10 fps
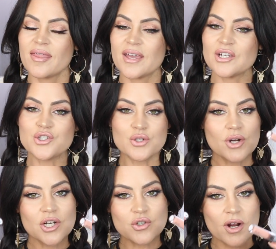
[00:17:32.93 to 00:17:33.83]
they
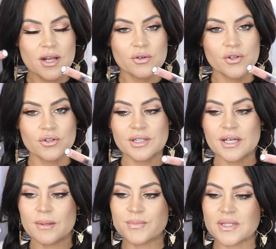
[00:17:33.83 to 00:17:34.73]
do not dry out your
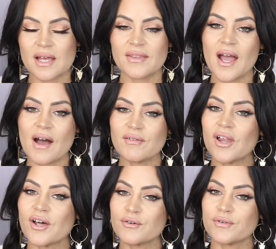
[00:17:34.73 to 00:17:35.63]
lips, and they have a
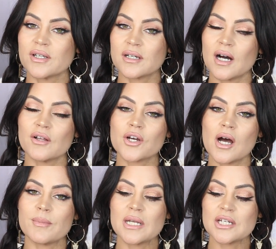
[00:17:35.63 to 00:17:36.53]
lot of fun color
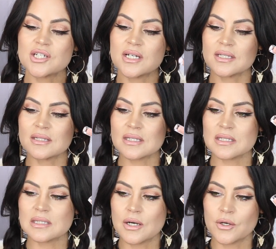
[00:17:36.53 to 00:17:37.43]
combinations.
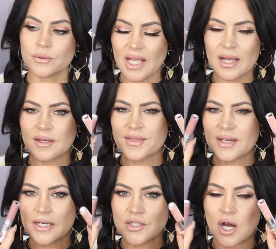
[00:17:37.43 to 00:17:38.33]
So I
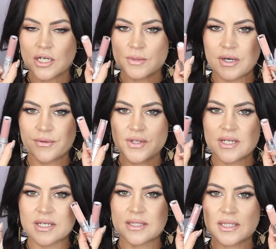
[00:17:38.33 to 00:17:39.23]
think I talked about
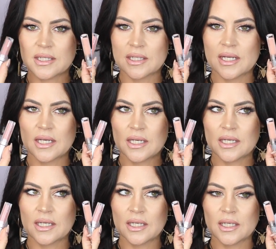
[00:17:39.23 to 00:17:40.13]
these in
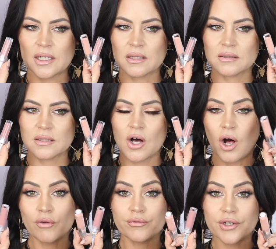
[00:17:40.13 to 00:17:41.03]
a
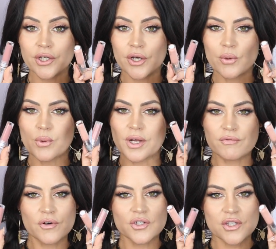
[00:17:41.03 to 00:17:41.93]
haul video when I
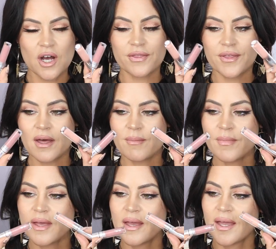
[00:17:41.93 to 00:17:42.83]
first got
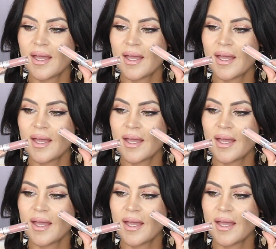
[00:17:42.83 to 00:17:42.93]
them,